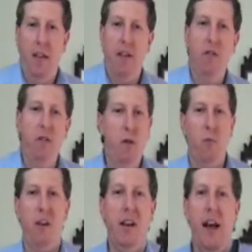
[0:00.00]
the tuner
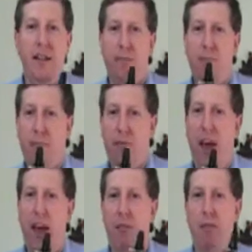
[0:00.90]
would not
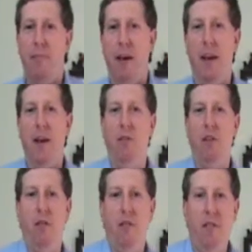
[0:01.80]
say it was picking up the
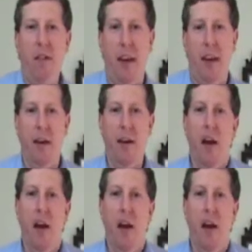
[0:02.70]
note C.